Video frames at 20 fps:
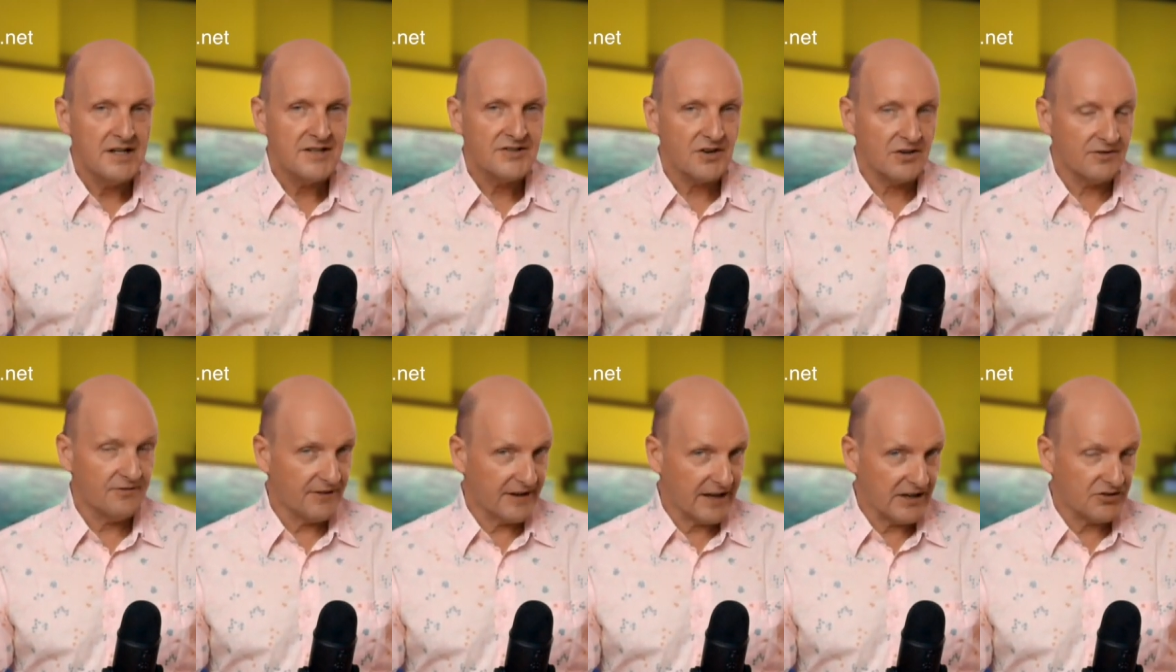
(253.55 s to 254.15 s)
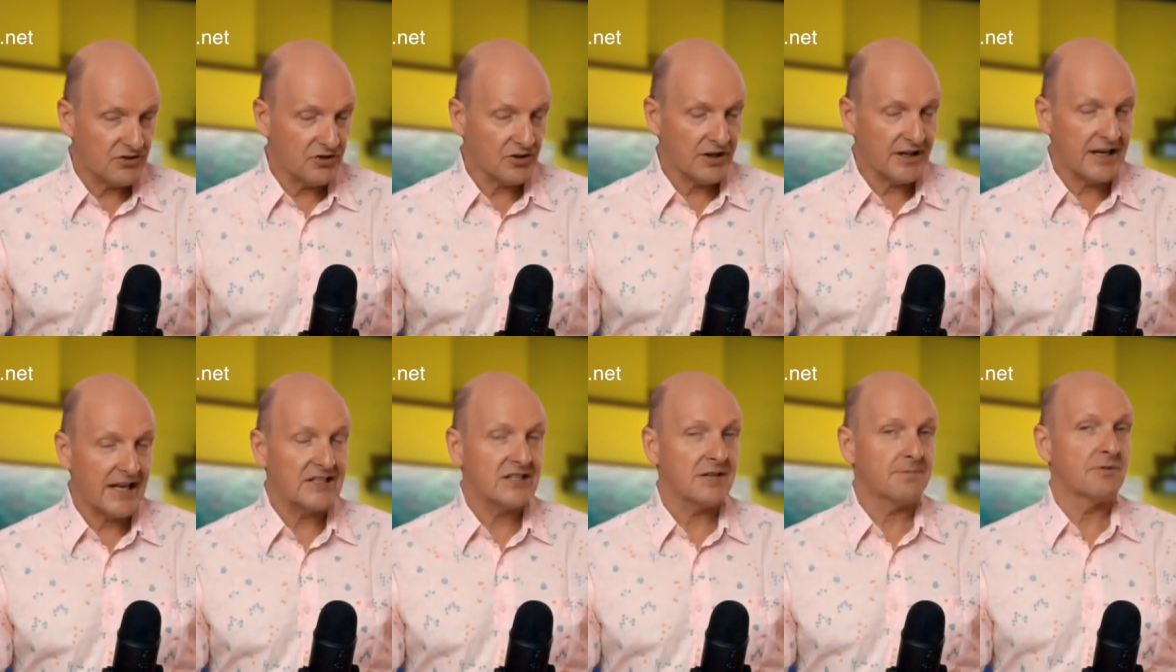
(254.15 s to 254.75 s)
Don't forget you can
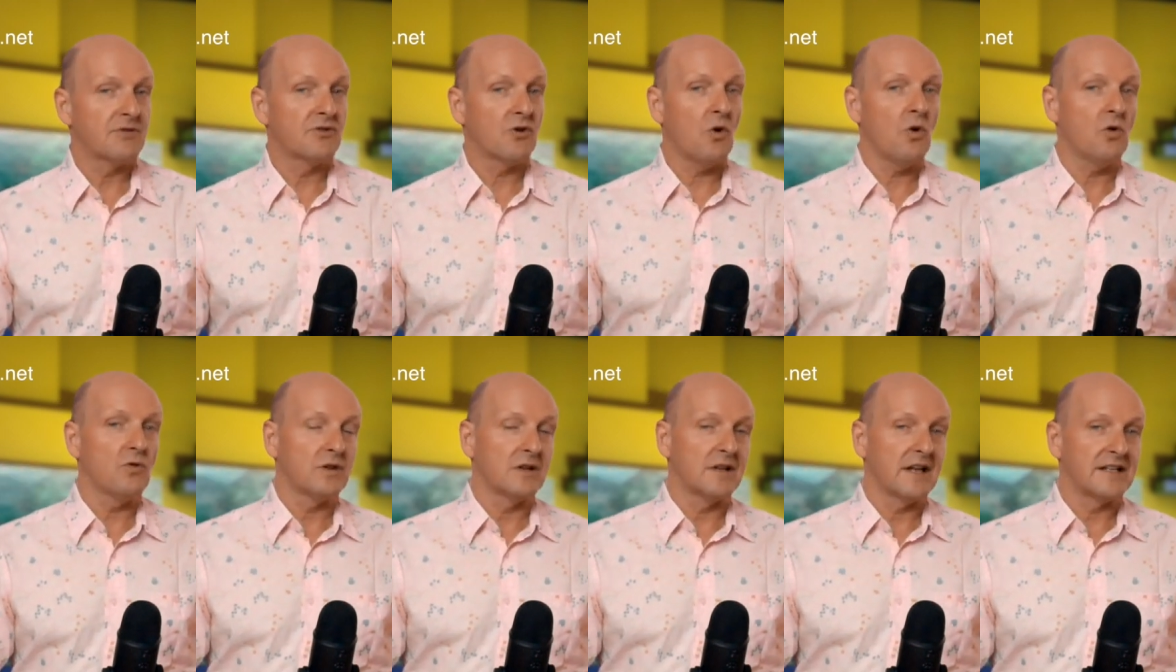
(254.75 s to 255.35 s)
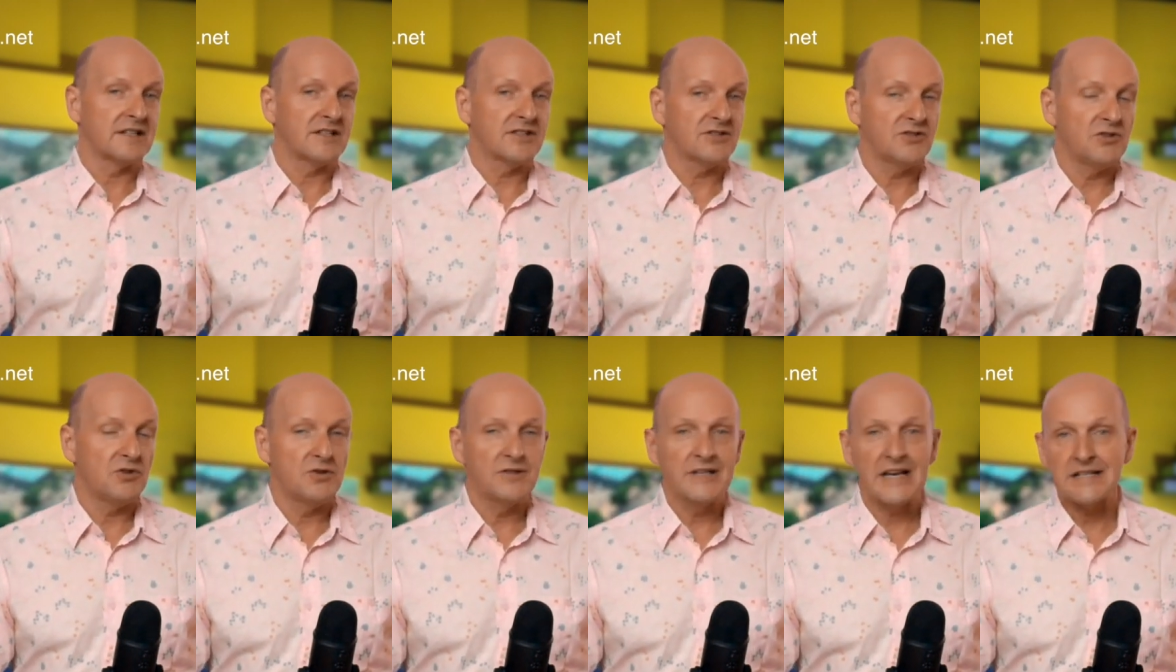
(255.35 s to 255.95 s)
catch up with all the latest
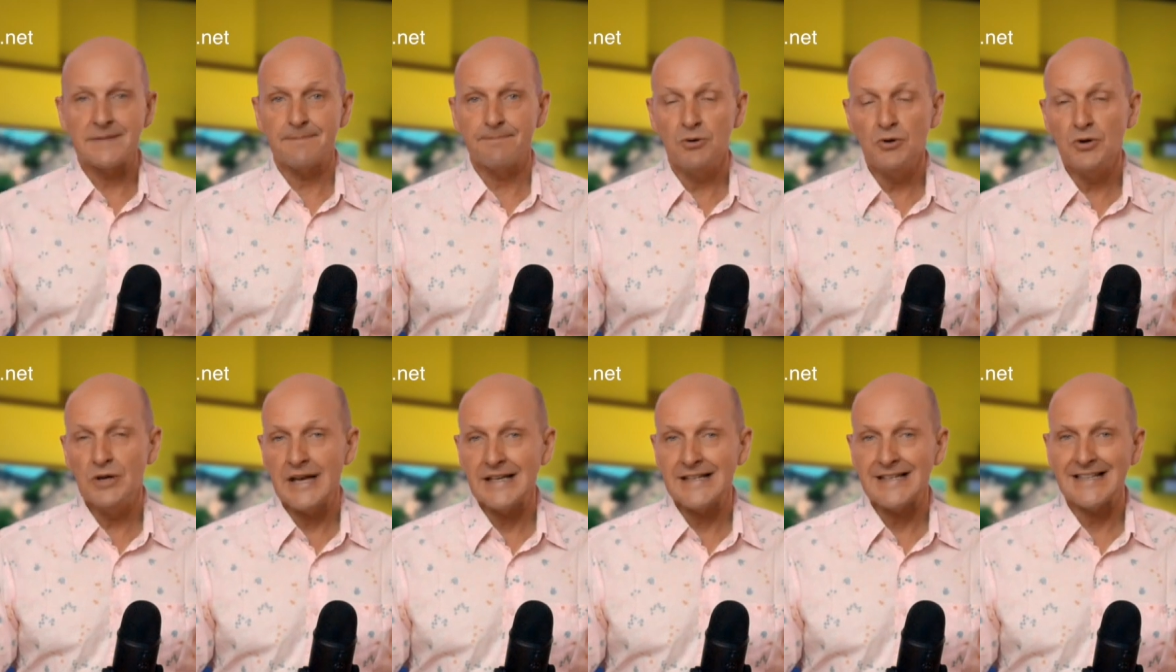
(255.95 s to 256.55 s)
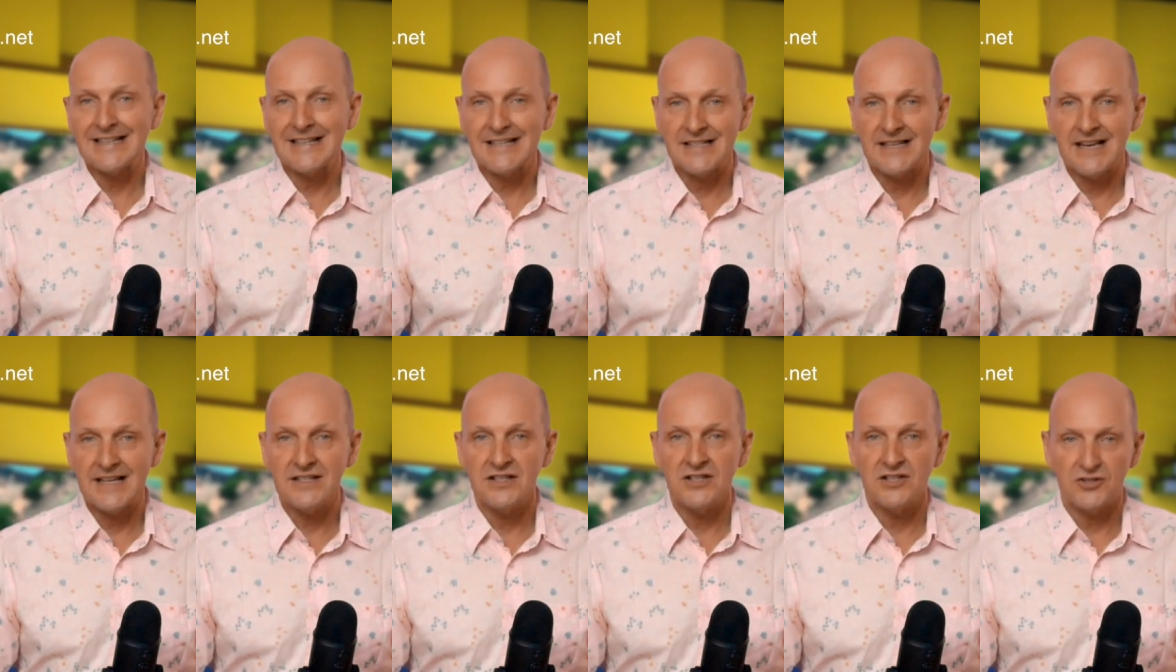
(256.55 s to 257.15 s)
news at
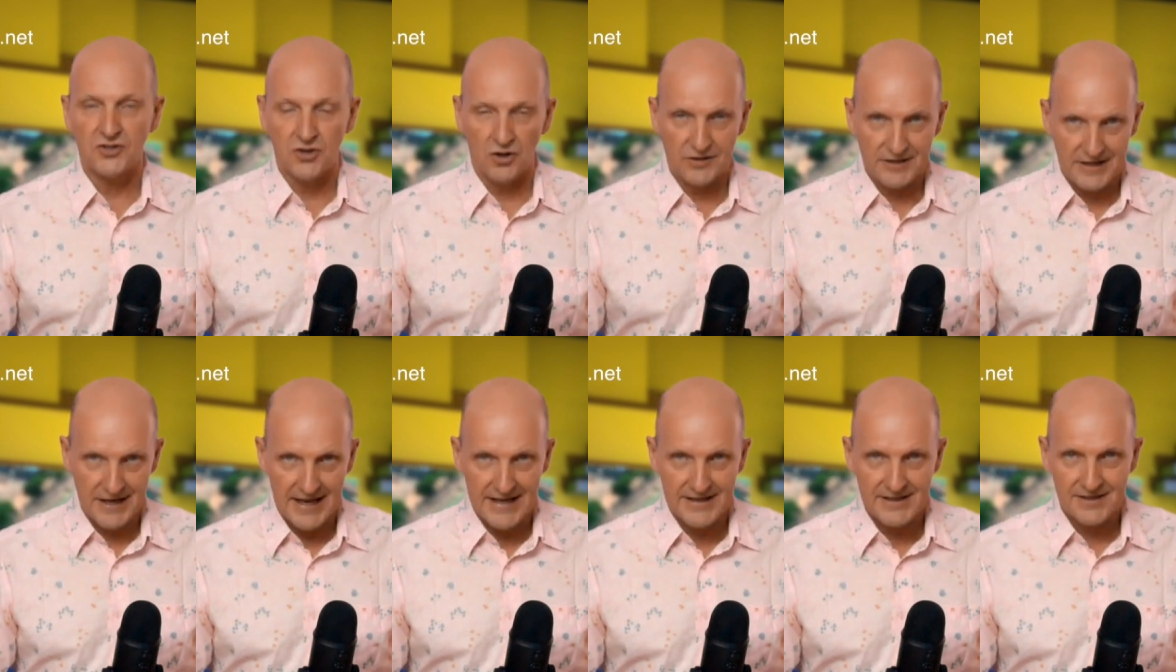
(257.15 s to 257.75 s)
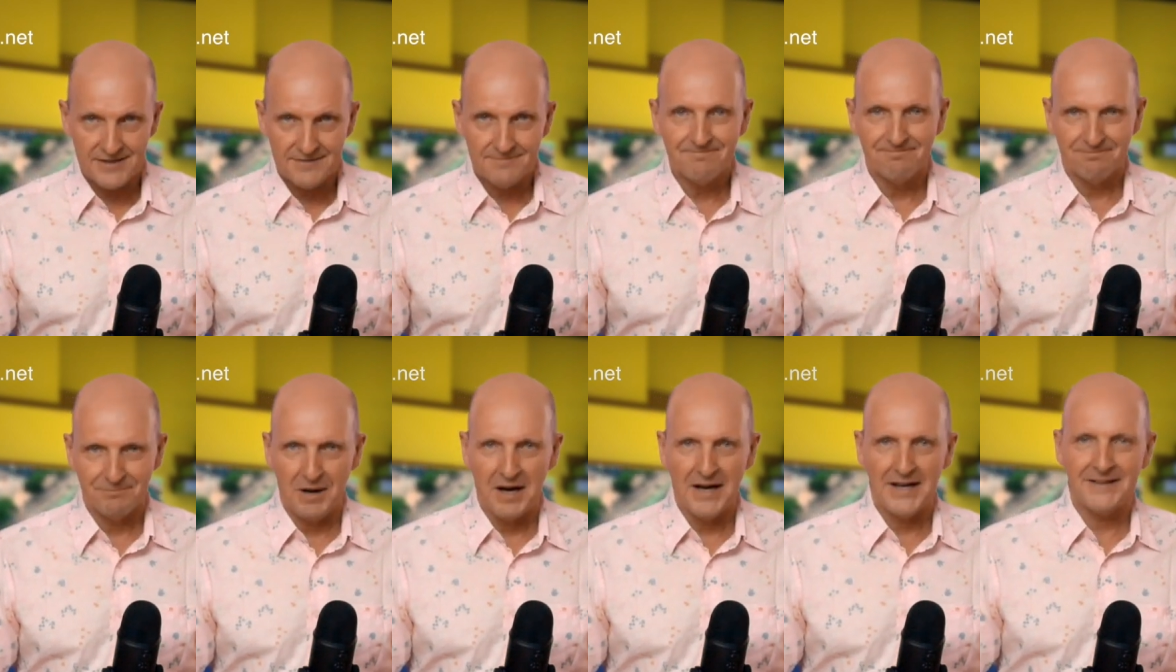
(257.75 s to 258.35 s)
phuketgazette.net.
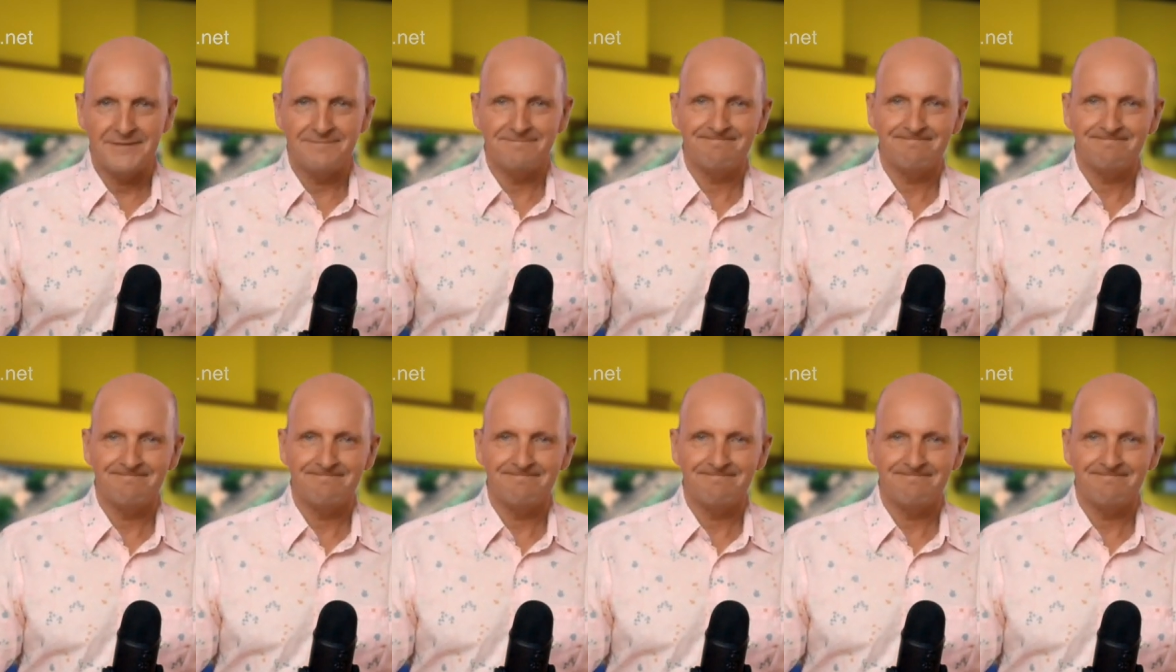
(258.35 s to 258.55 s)
Bye.